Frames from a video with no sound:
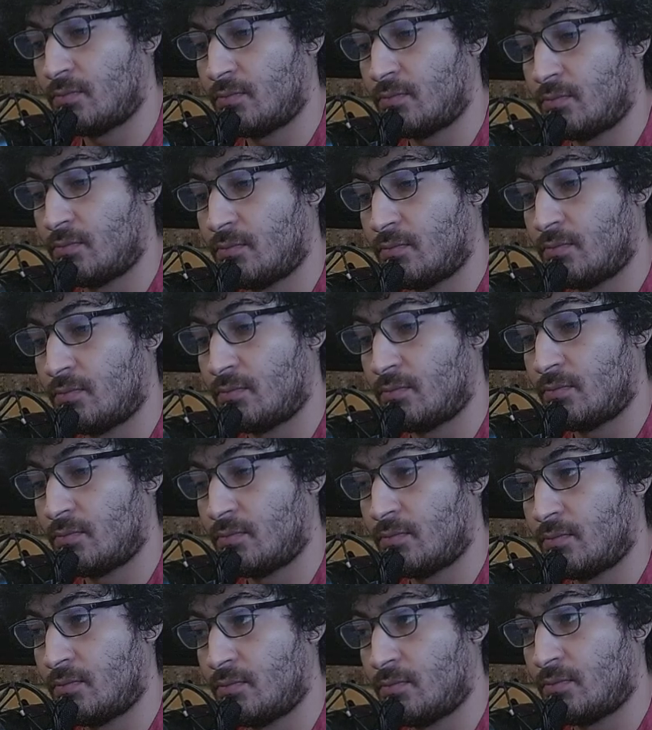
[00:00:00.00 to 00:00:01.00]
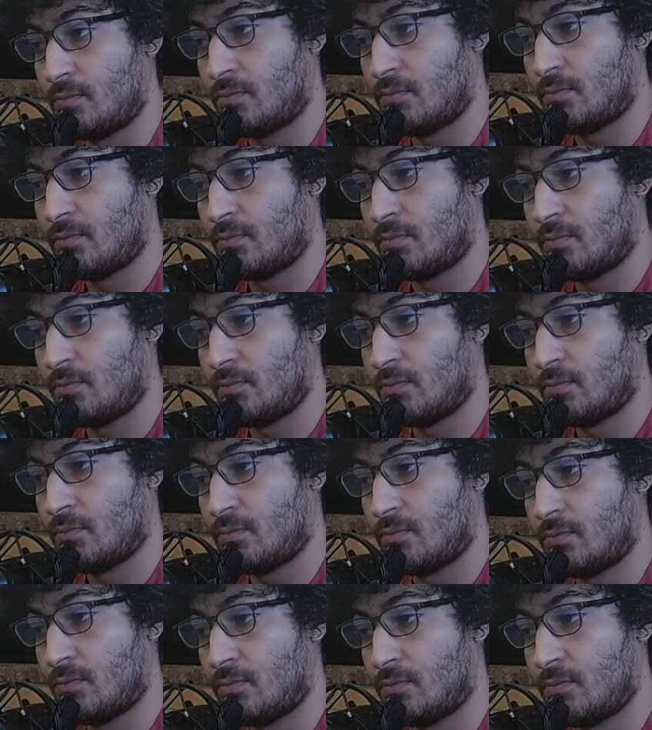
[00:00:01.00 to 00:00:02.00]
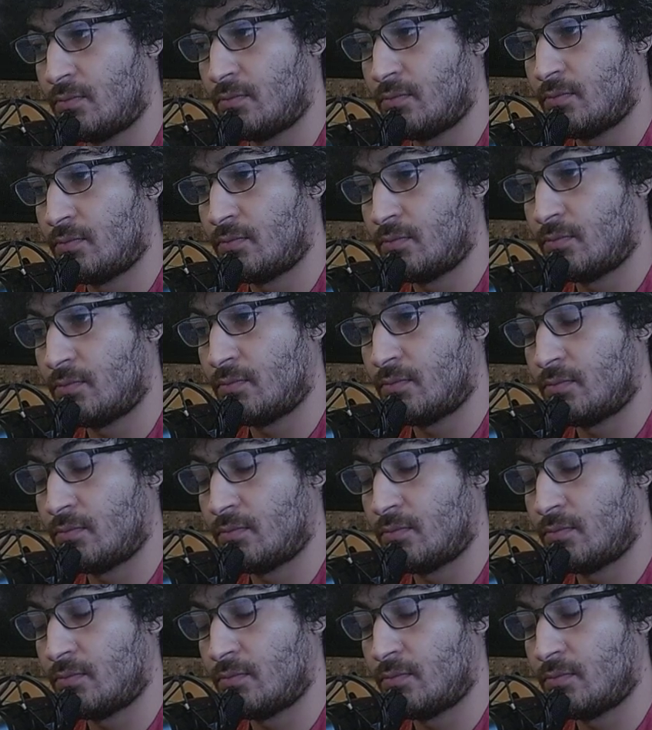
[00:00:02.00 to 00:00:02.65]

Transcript: Nobody speaks.